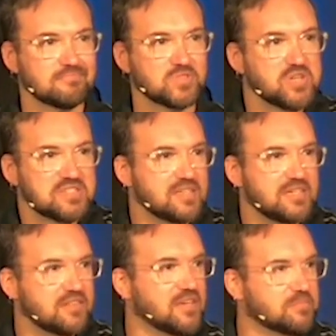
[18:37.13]
What does he
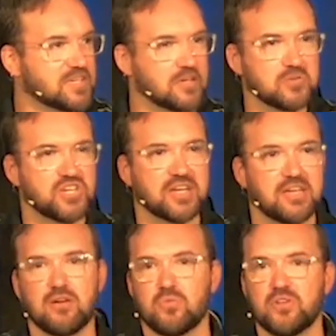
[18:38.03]
need them to go check
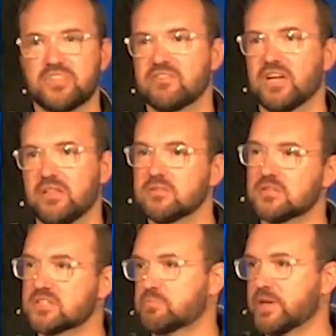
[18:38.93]
out what they've got in the
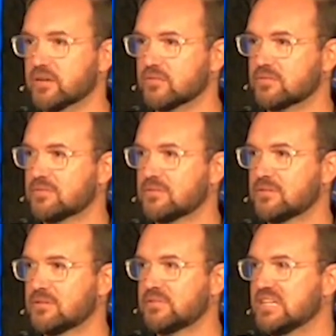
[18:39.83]
lunch pail? I
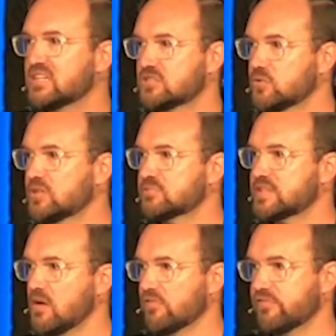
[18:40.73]
mean, he could do it
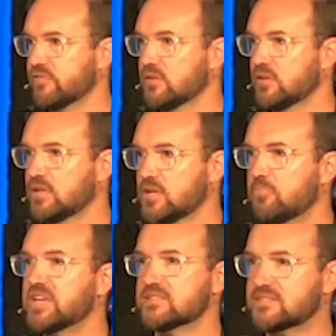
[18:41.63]
himself.
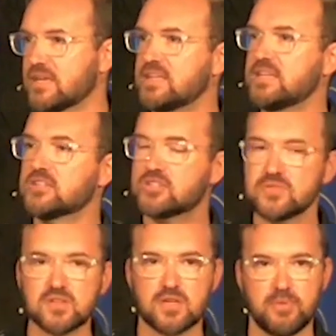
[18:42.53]
But instead, he
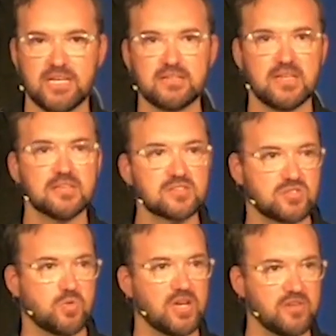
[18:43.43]
issues a command to his
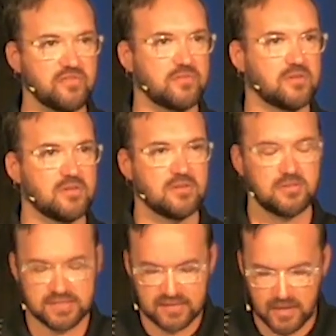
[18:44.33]
12
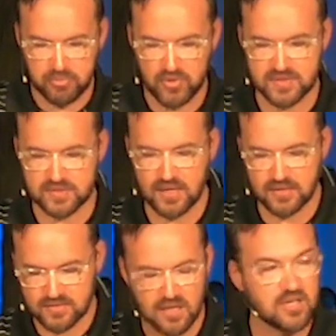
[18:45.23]
disciples and
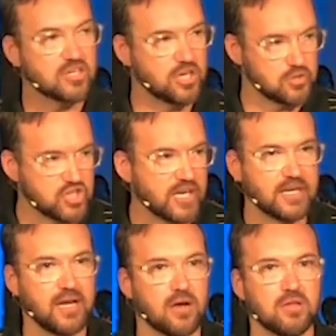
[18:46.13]
says, go check
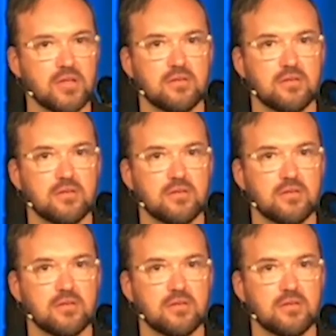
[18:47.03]
out.